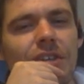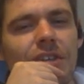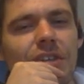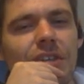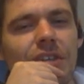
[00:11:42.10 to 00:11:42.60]

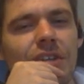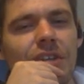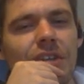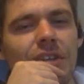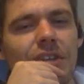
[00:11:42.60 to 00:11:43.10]

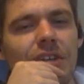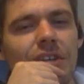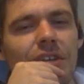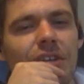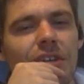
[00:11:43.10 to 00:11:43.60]

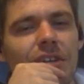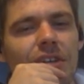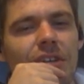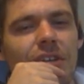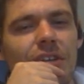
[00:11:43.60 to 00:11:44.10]

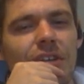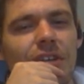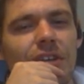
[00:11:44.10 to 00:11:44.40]
[no speech]